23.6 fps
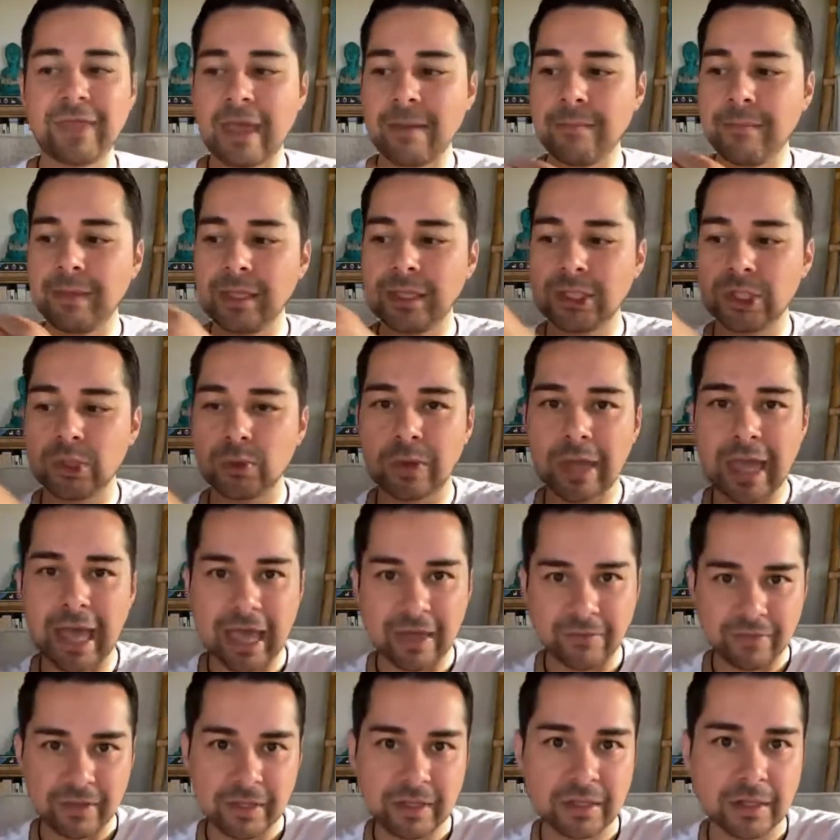And if that means
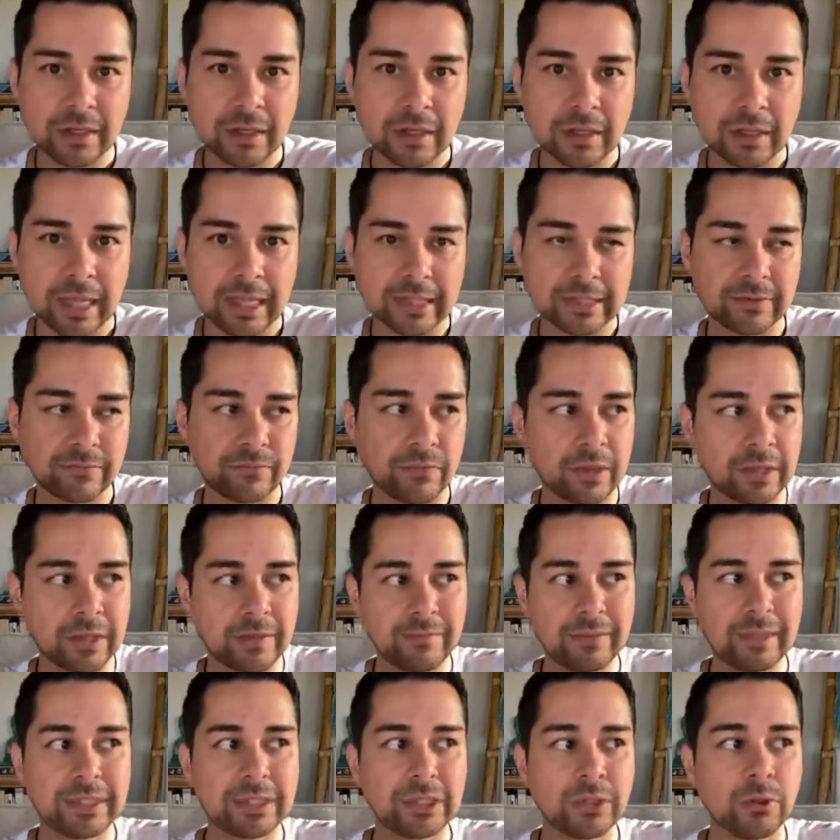you having a glass
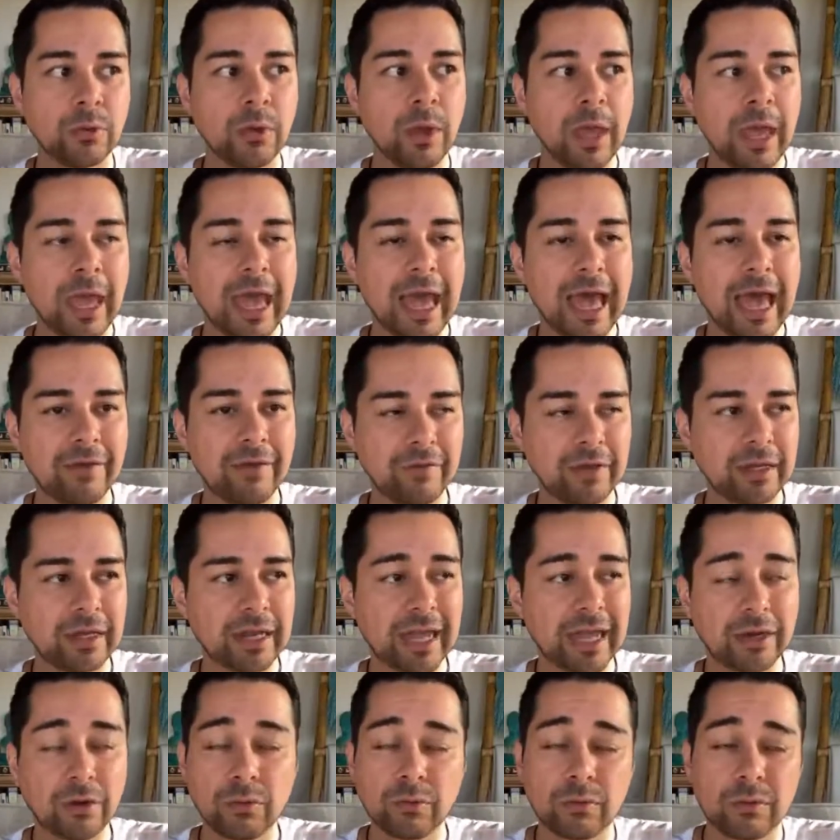of wine, that means you
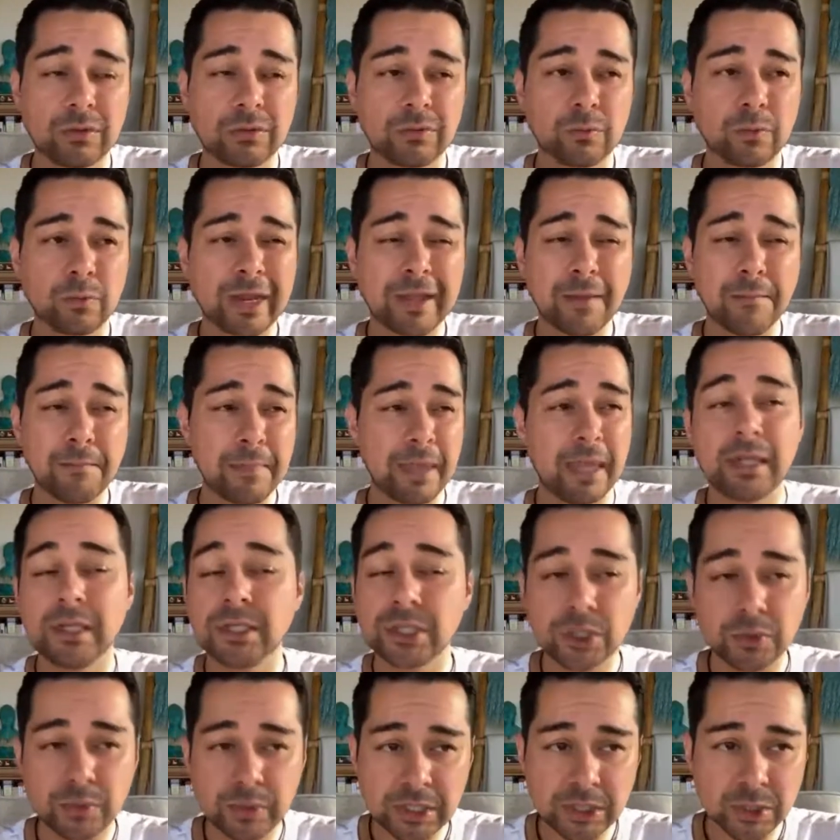having, I don't
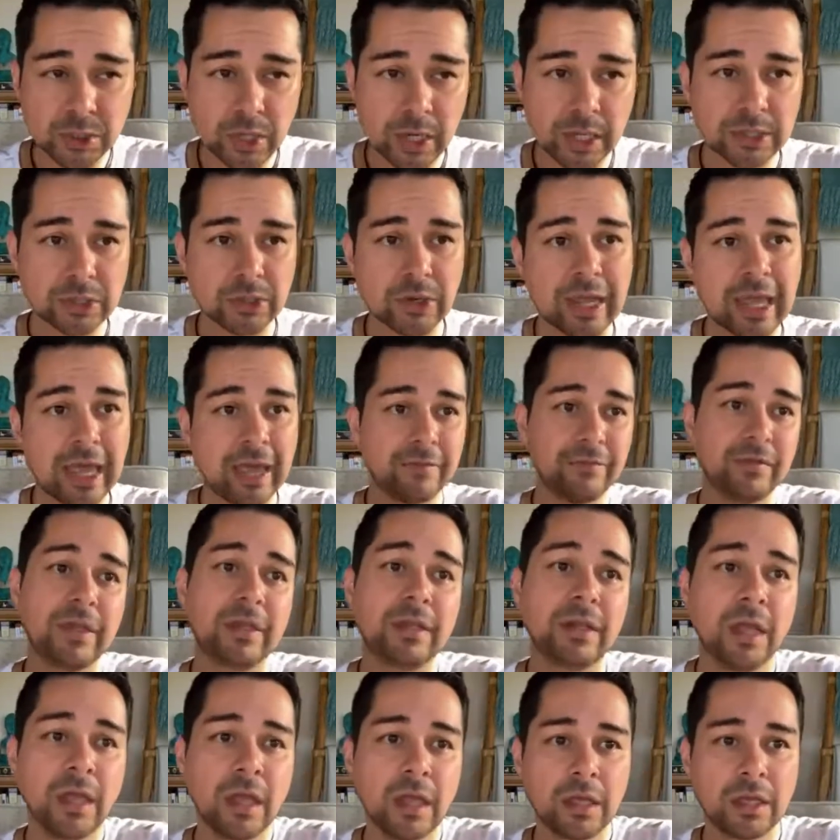recommend doing drugs or
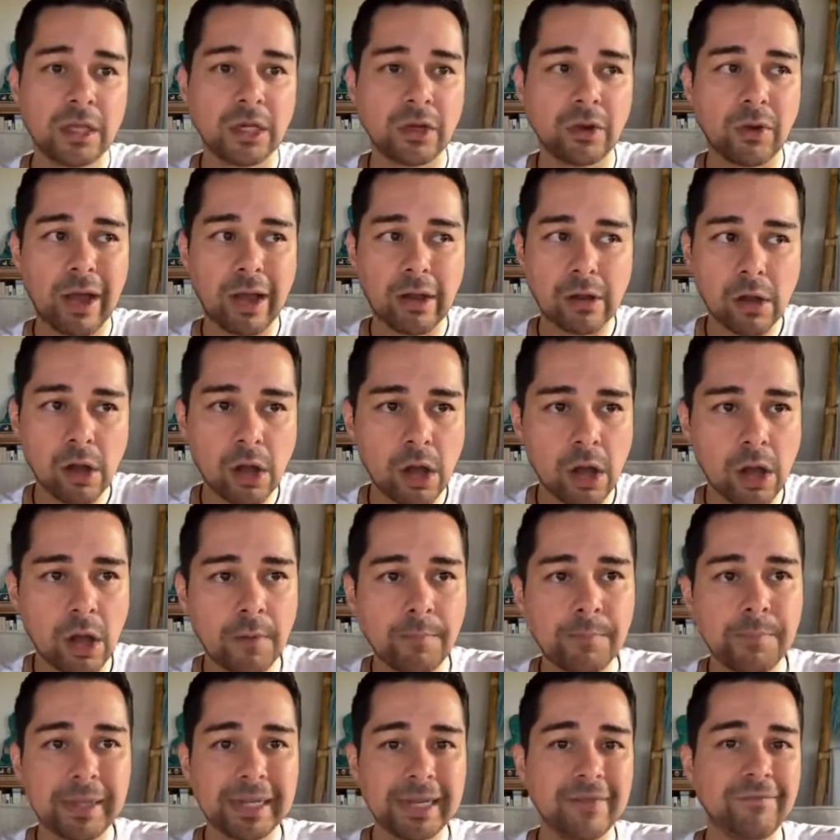having,
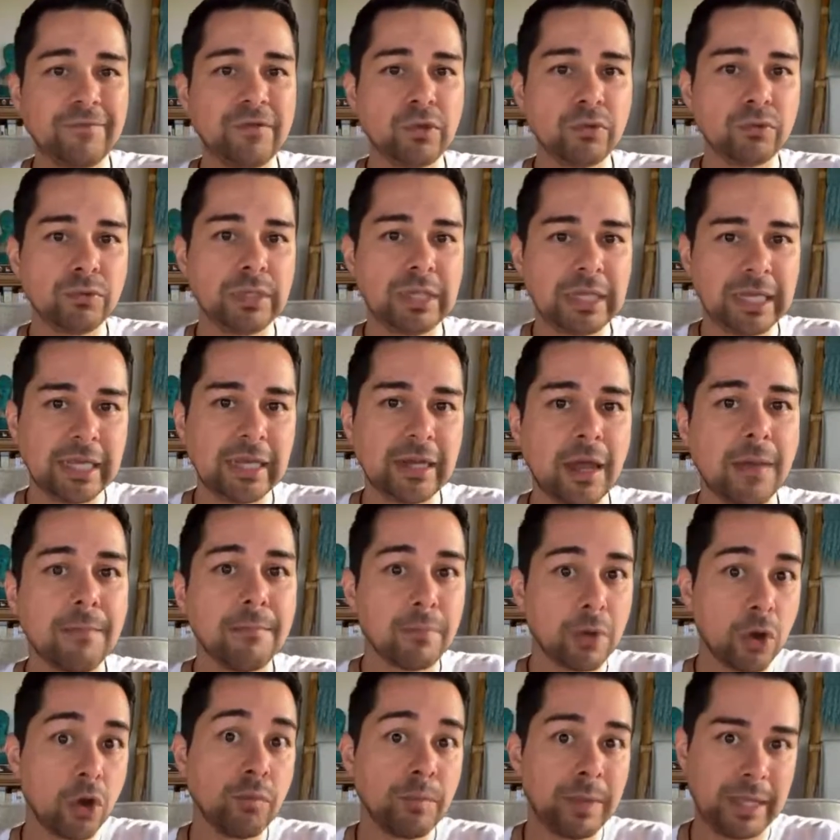alcohol, but if you
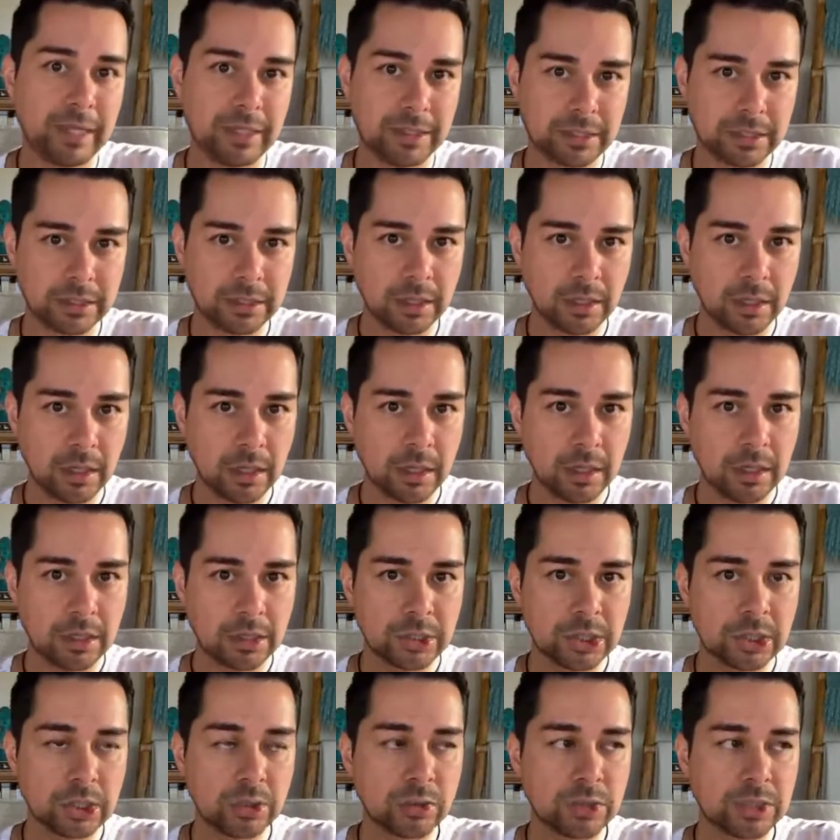need a moment
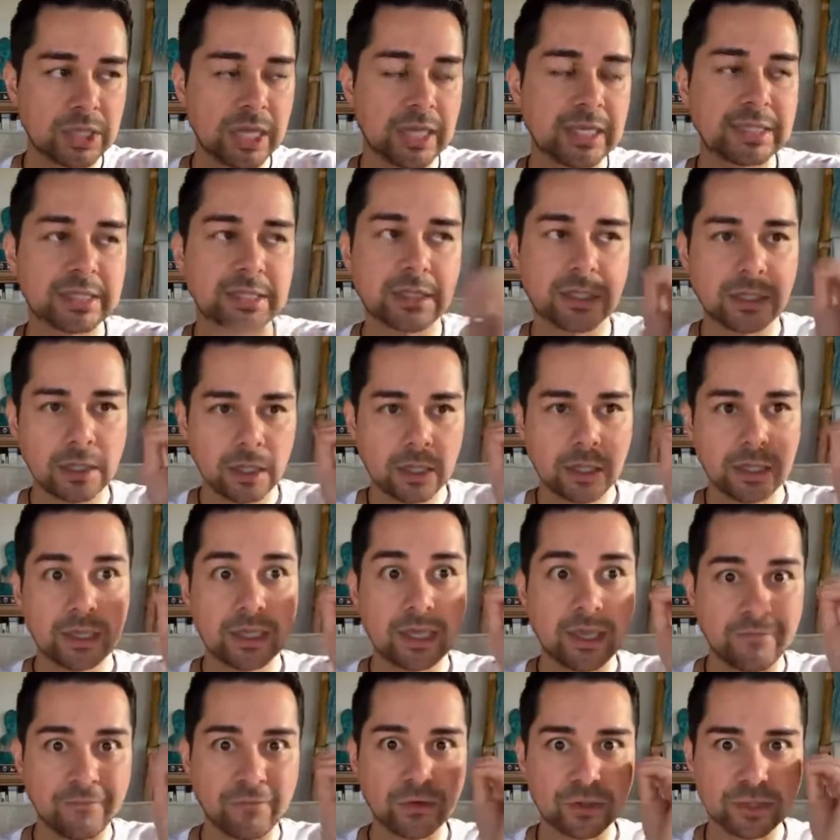to just
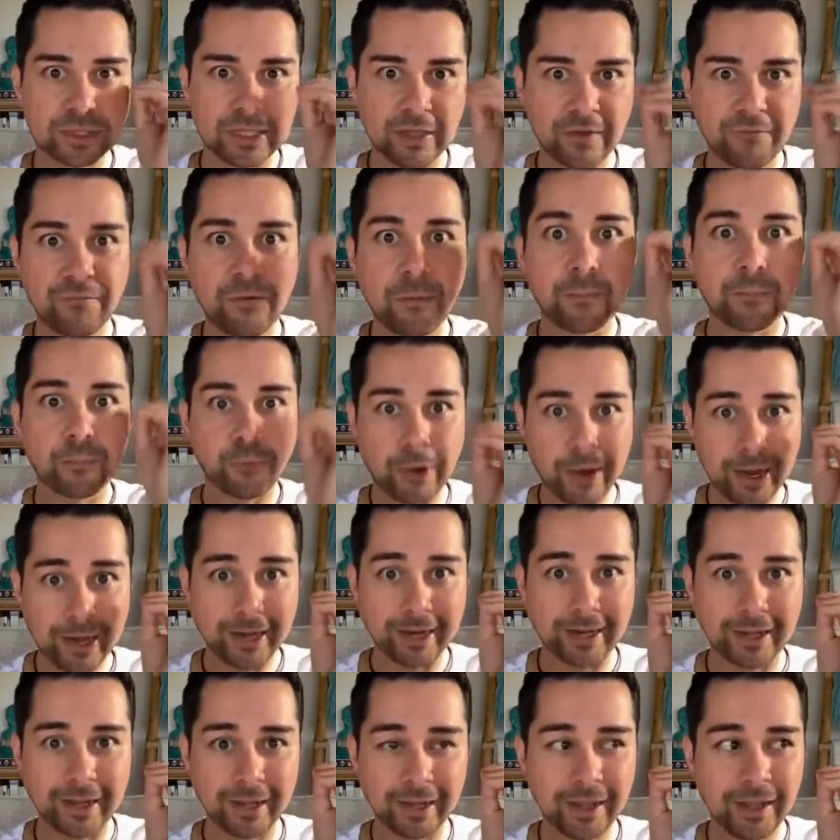give yourself a
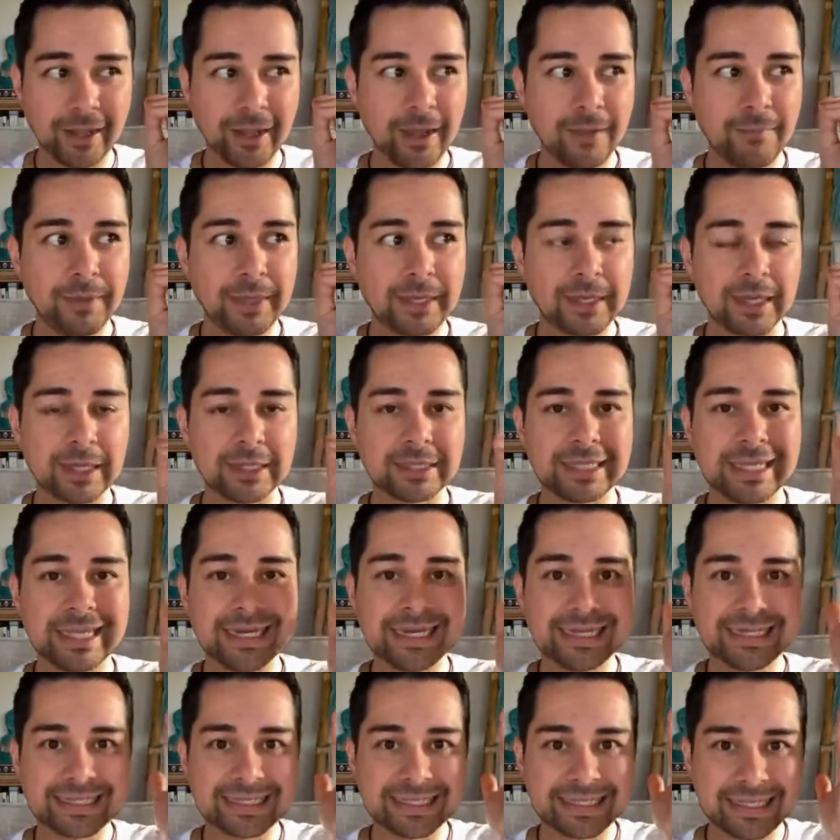break
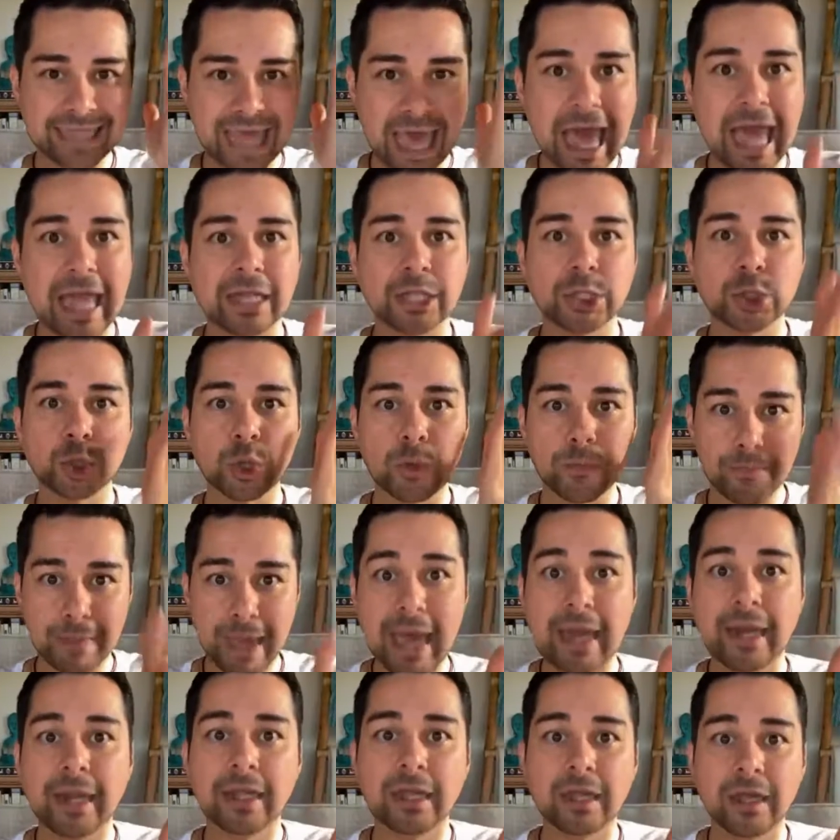because it is that
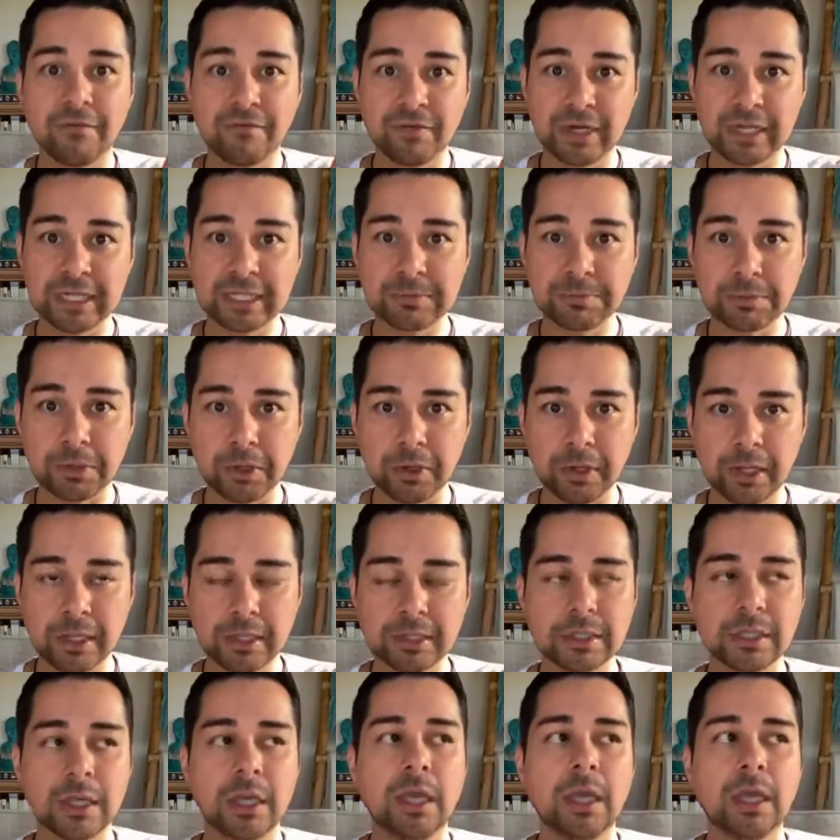traumatic of an
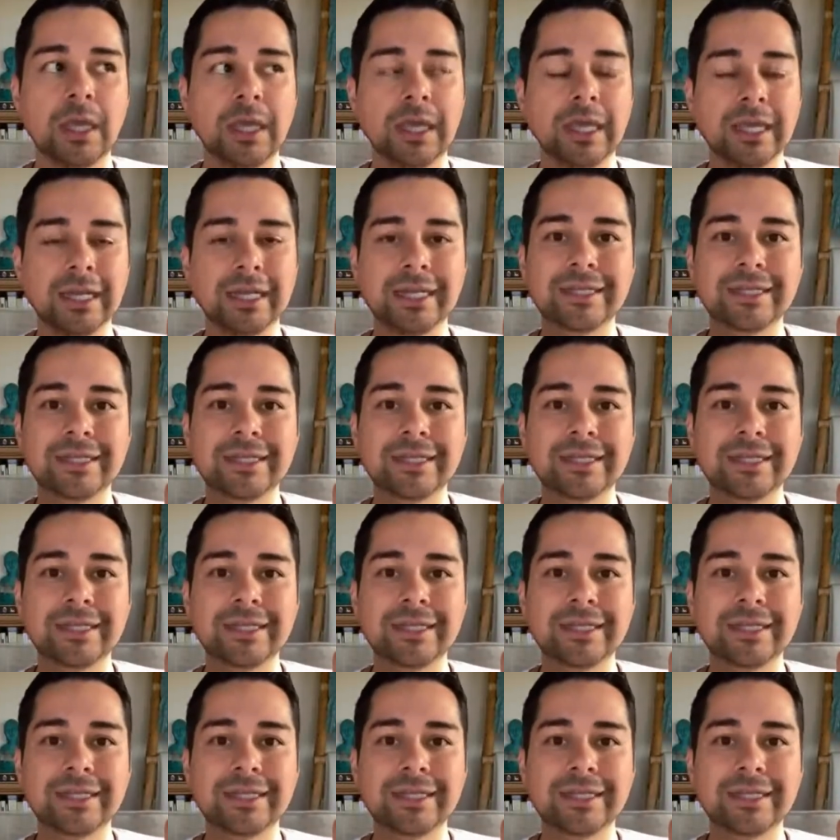experience,